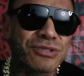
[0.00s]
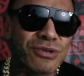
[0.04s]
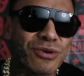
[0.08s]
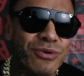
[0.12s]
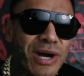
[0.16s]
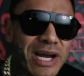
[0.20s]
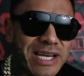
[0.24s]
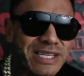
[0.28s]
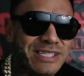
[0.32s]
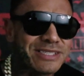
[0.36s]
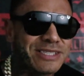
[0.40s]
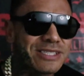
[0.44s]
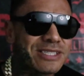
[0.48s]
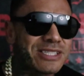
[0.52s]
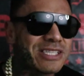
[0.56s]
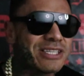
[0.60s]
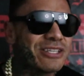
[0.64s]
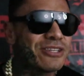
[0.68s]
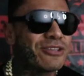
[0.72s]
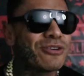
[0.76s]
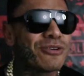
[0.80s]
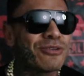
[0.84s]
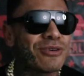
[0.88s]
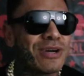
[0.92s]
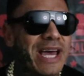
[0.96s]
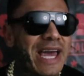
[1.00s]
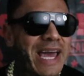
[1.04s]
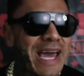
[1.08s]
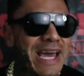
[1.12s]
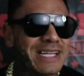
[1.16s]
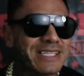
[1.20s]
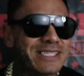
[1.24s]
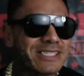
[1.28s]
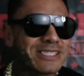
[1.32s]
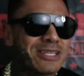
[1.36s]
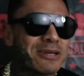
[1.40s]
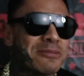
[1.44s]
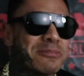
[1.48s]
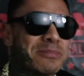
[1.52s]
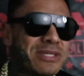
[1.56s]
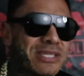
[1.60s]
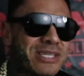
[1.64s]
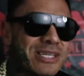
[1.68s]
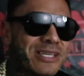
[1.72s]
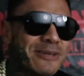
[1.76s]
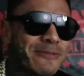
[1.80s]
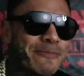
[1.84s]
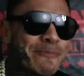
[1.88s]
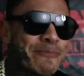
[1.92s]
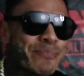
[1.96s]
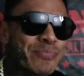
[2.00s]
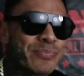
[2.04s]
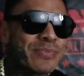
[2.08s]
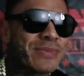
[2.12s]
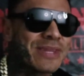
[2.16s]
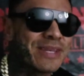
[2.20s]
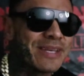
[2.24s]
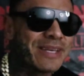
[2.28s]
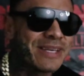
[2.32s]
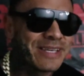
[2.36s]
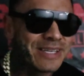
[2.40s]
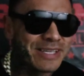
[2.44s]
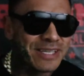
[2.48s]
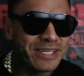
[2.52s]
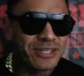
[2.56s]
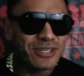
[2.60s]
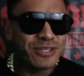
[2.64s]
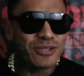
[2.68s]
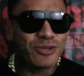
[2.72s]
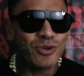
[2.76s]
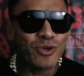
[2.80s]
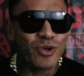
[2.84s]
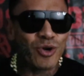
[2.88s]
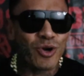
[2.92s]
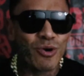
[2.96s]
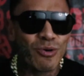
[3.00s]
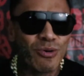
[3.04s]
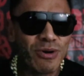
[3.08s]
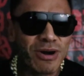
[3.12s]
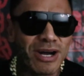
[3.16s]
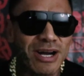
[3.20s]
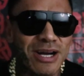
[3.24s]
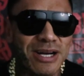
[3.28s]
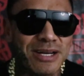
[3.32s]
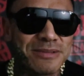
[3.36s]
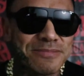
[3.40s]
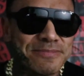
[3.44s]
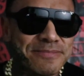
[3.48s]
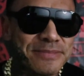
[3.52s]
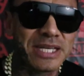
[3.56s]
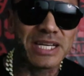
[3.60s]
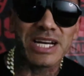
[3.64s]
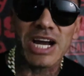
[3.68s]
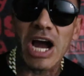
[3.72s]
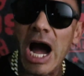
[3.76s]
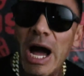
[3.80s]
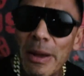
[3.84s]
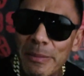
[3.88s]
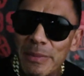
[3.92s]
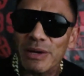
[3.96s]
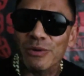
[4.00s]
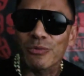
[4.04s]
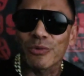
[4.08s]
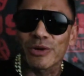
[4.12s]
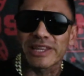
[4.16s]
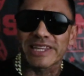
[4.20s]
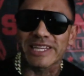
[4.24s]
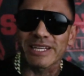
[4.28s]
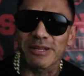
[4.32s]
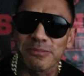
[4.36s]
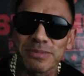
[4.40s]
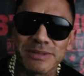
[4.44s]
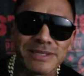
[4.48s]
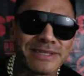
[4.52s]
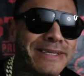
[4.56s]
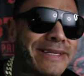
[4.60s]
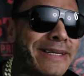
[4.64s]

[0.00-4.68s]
So I still had something, you know, uh, in common with them.